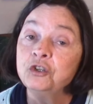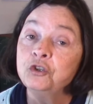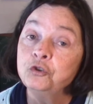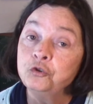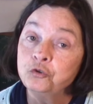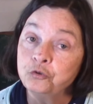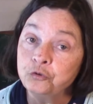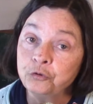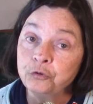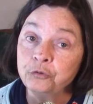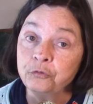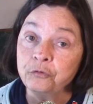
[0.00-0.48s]

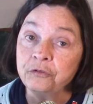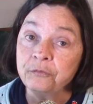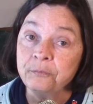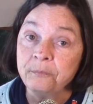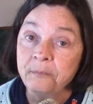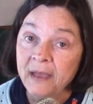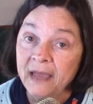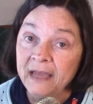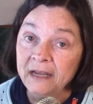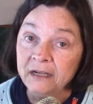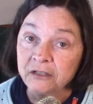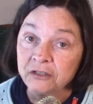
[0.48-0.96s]
truth
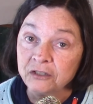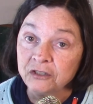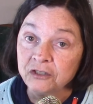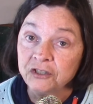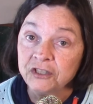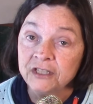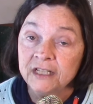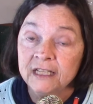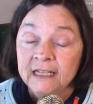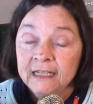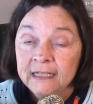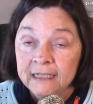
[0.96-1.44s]

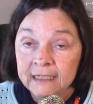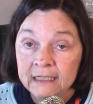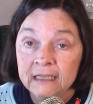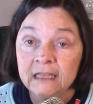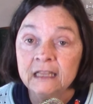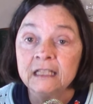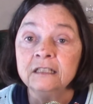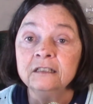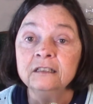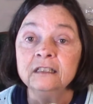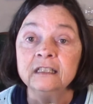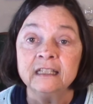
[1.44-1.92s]
matters,
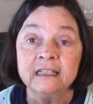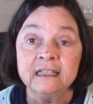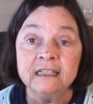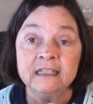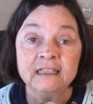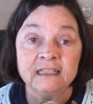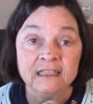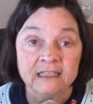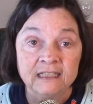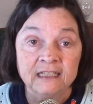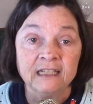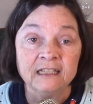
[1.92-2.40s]
clearly
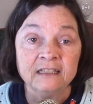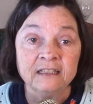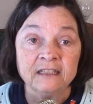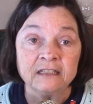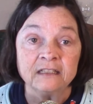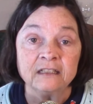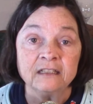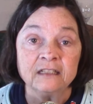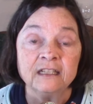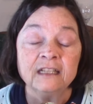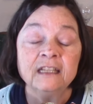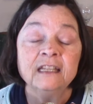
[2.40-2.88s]
it
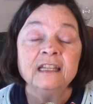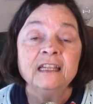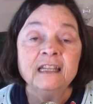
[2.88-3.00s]
doesn't,